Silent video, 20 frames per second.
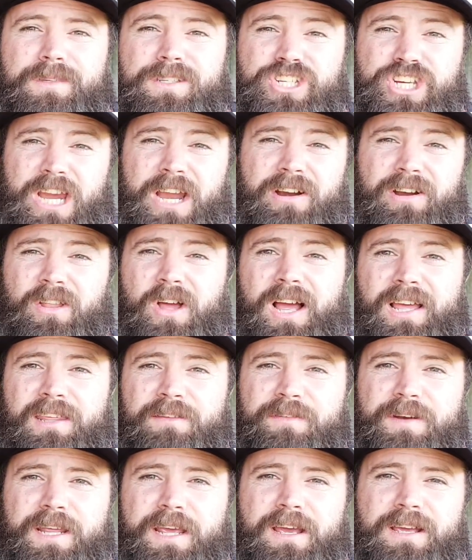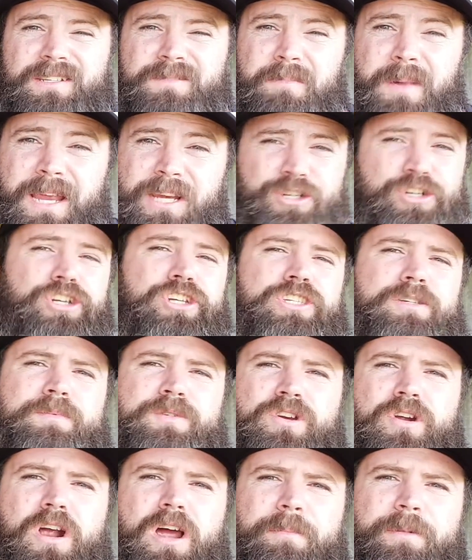Share and like the videos. Make sure you
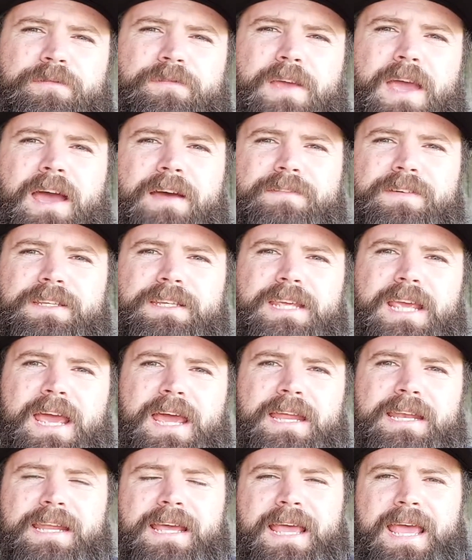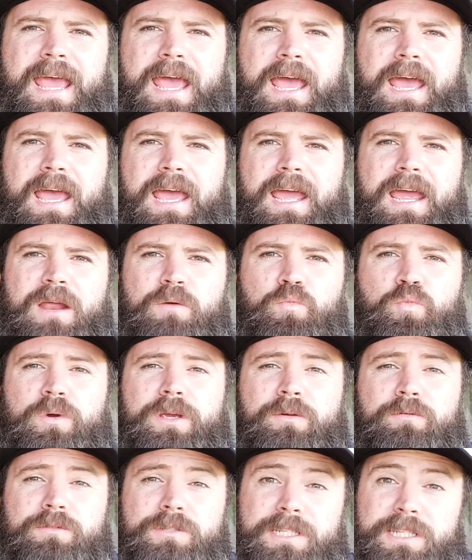subscribe if you haven't yet, and
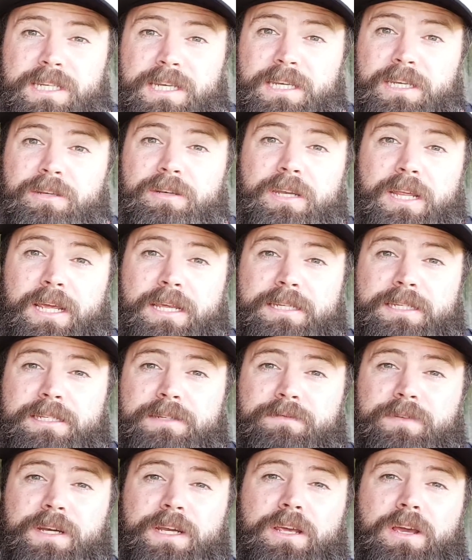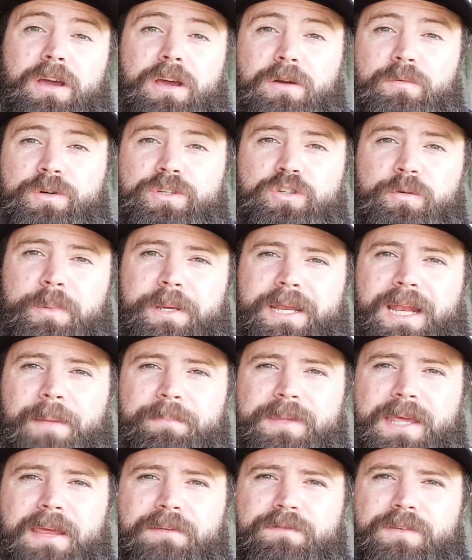we will see you next video, which will be an
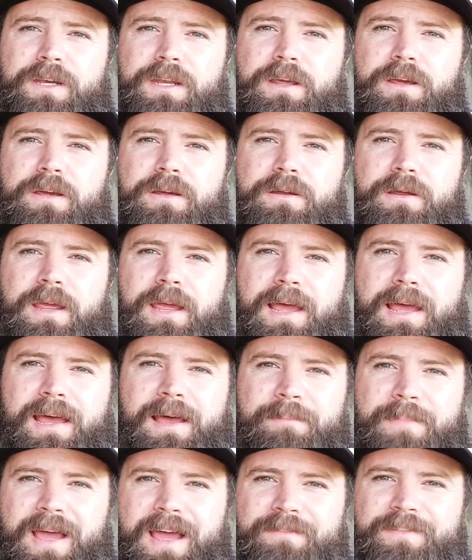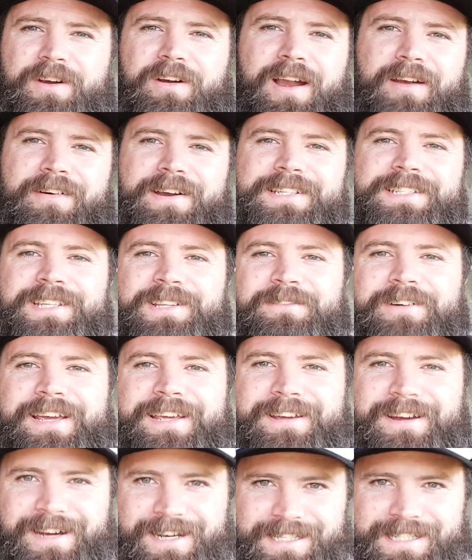update video. Have a great rest of the
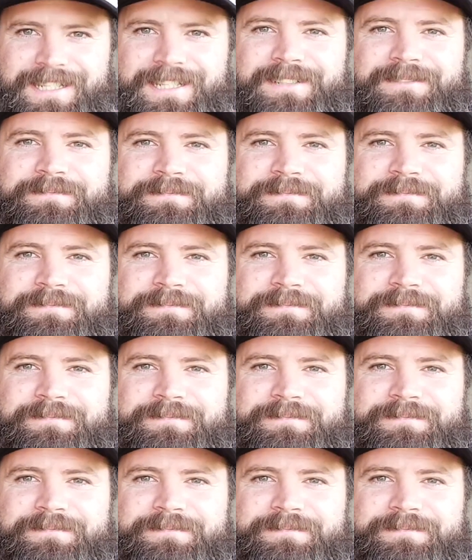week, guys.